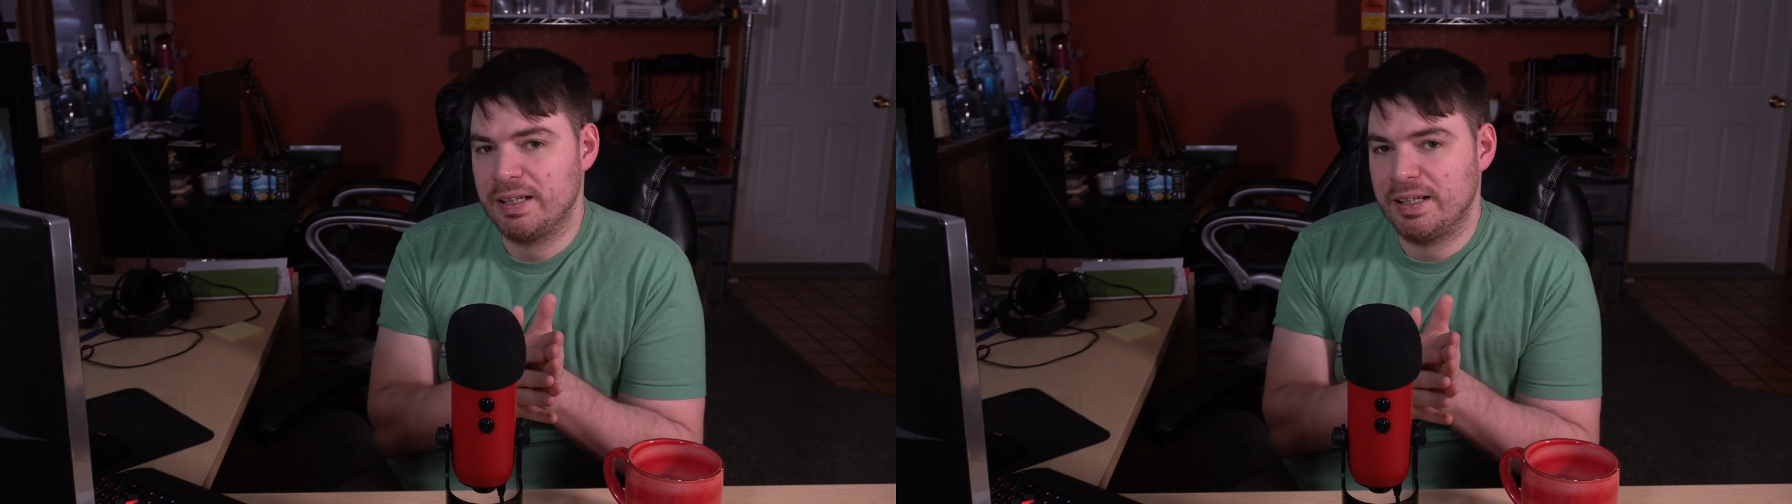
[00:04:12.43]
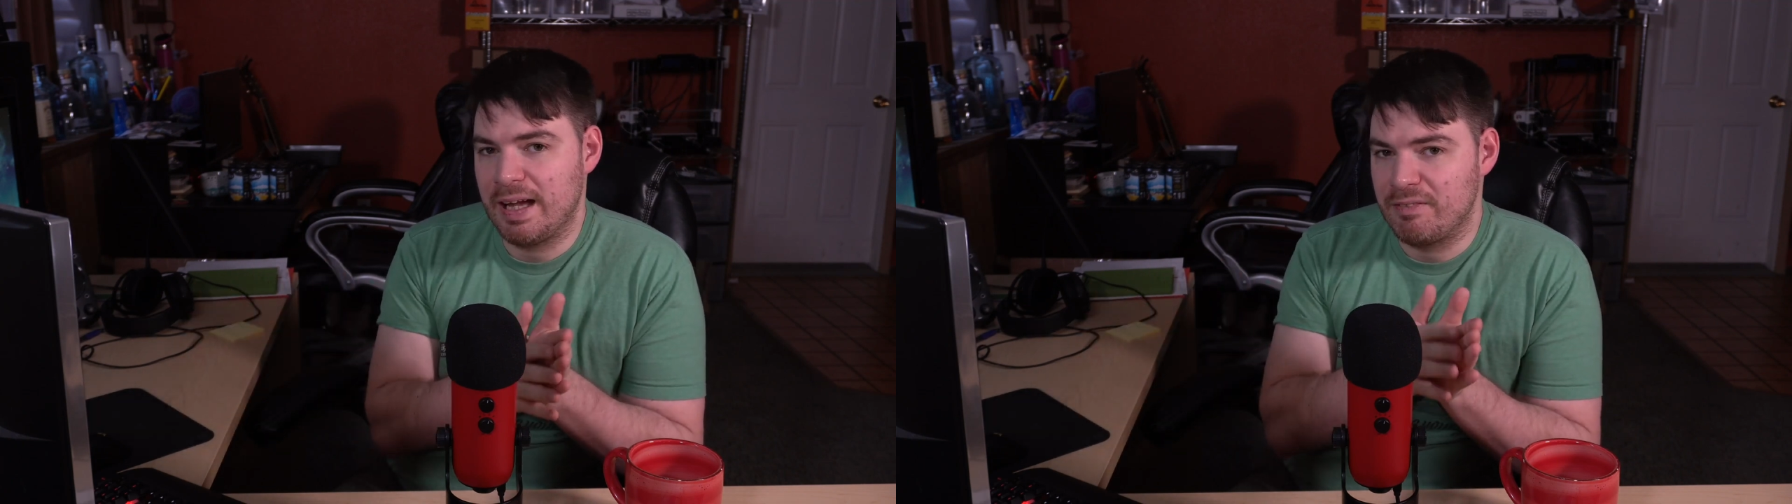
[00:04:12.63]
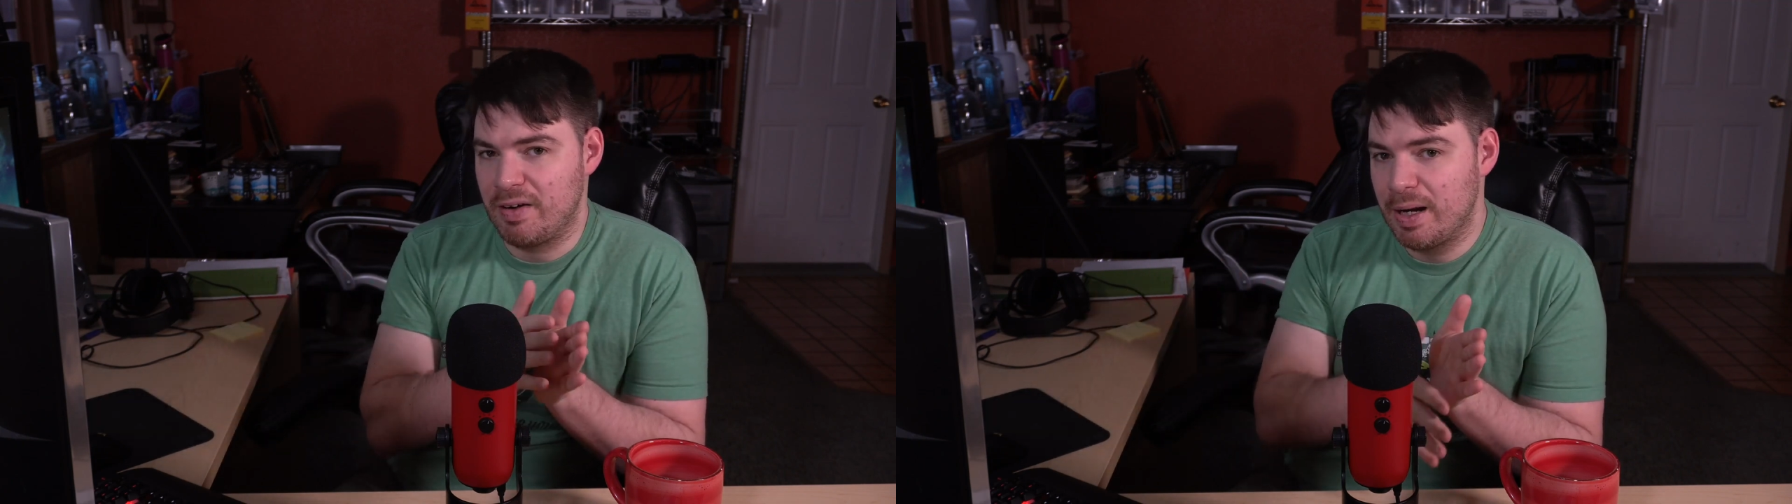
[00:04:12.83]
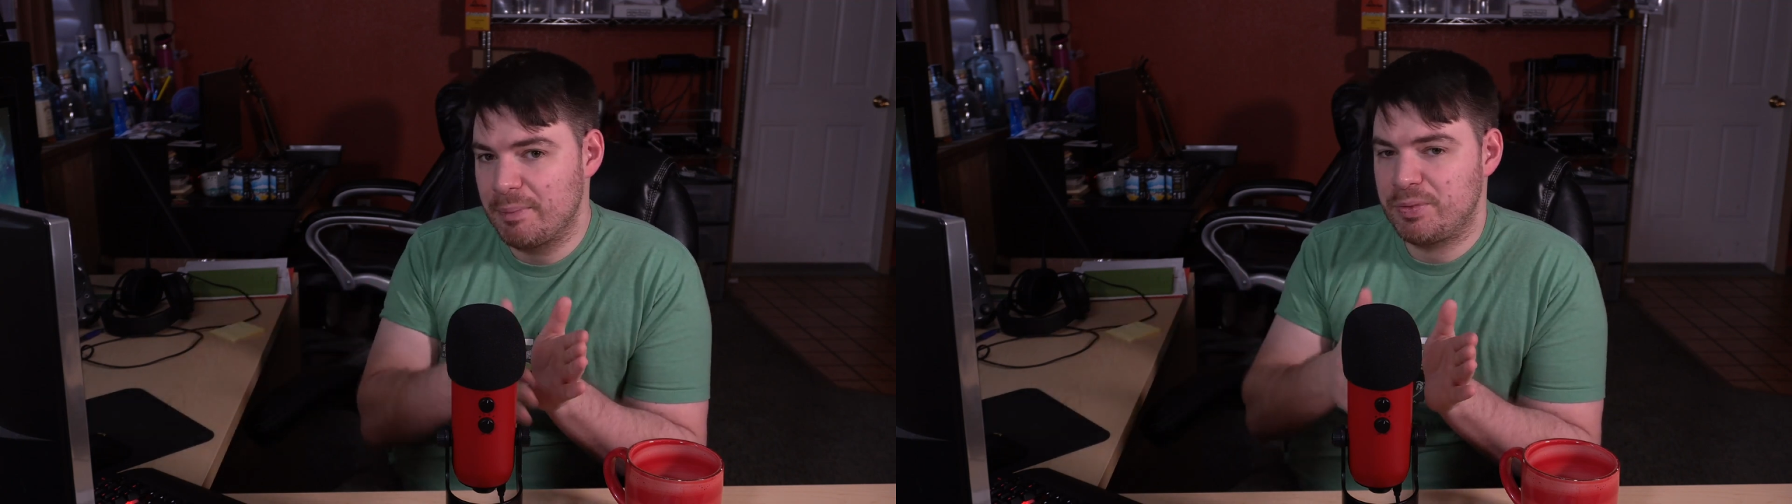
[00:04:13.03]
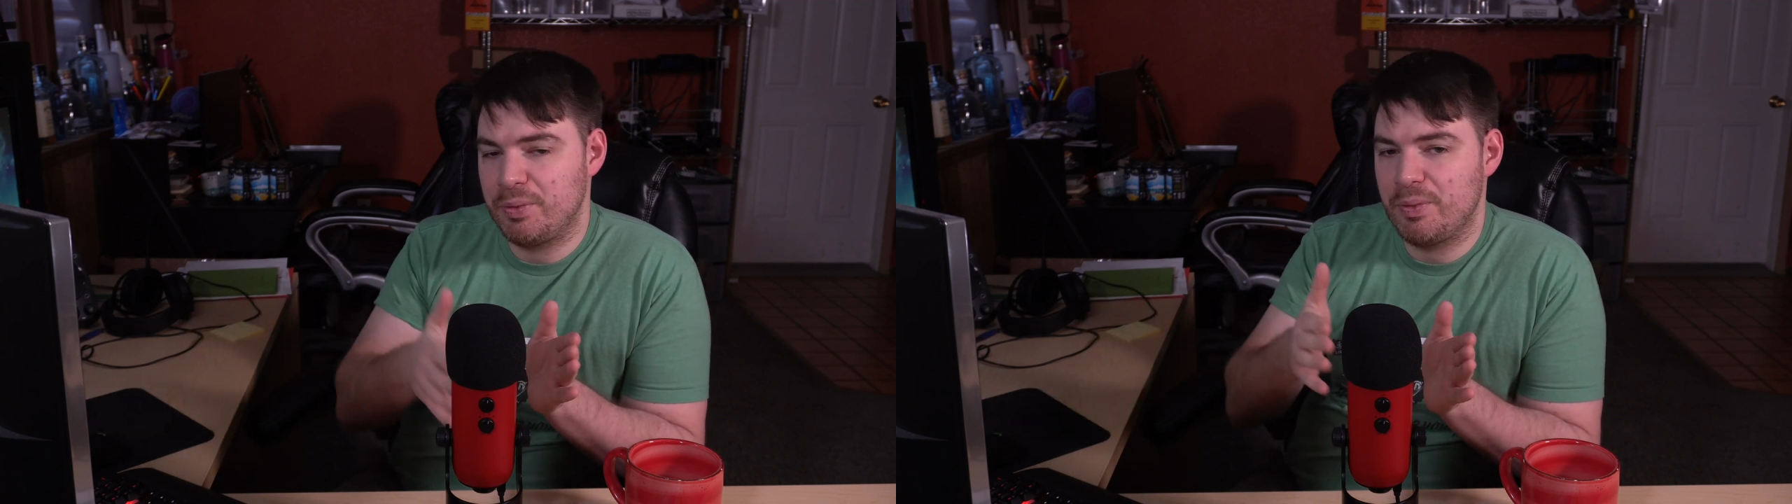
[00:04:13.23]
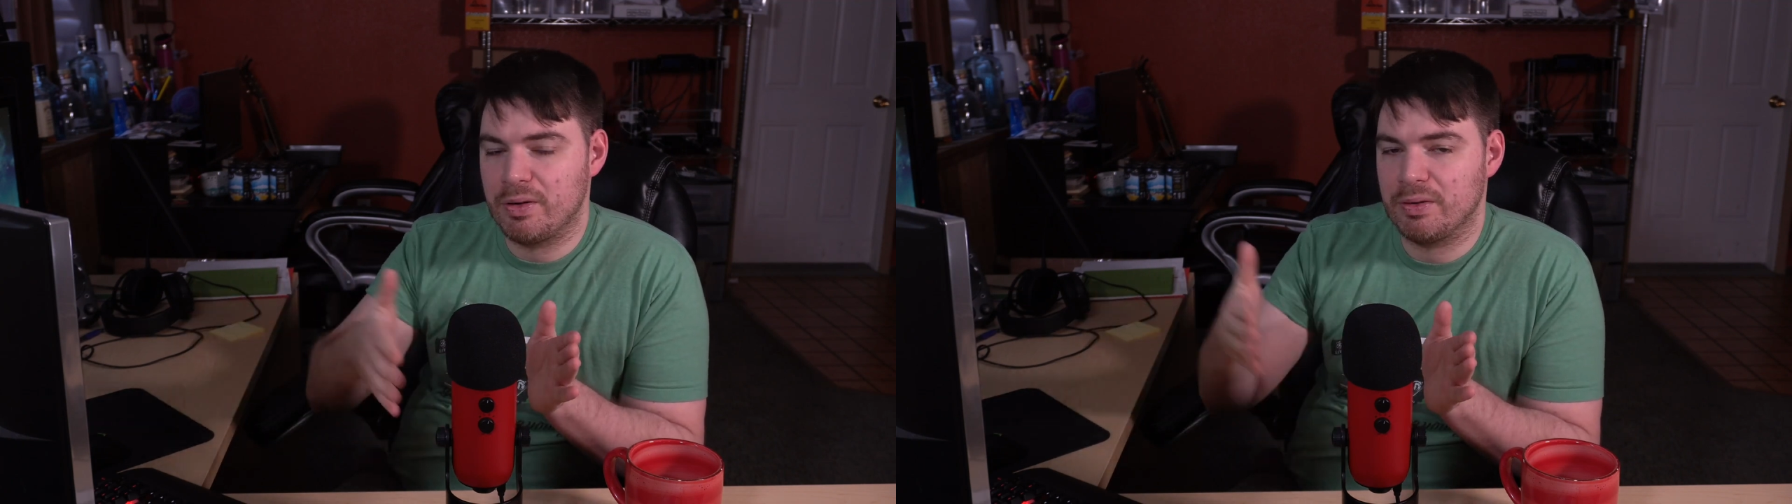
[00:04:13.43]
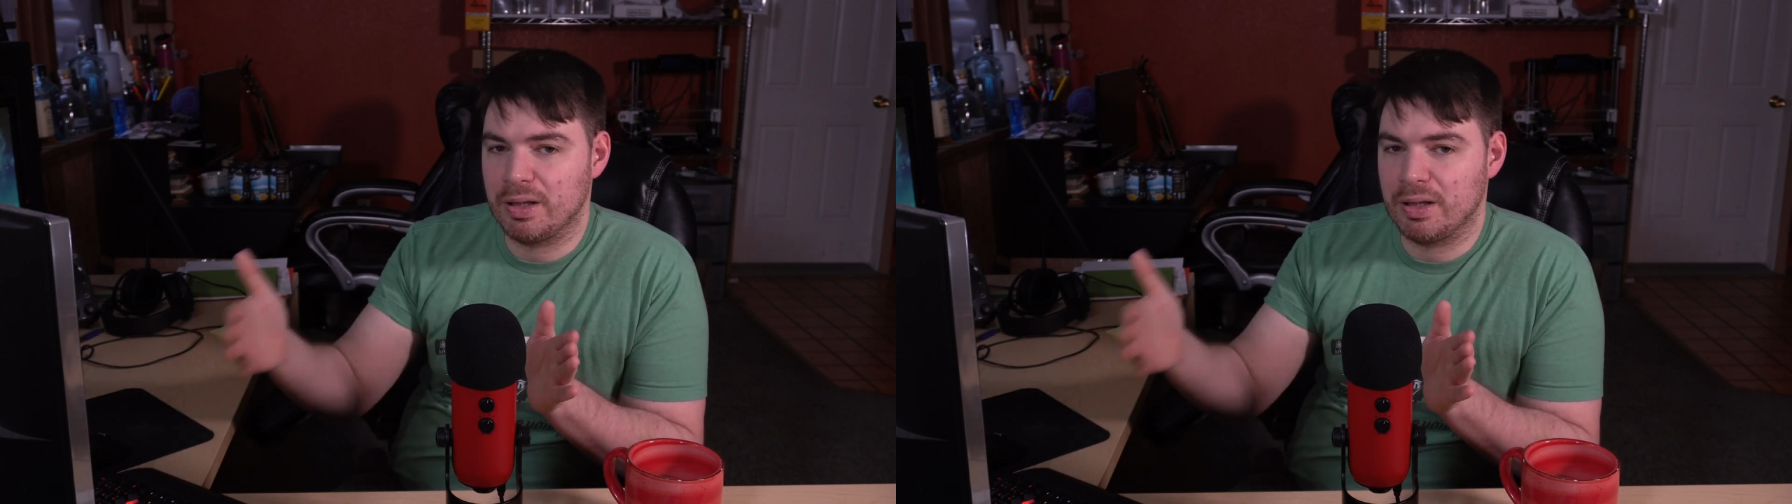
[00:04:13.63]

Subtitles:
have up to their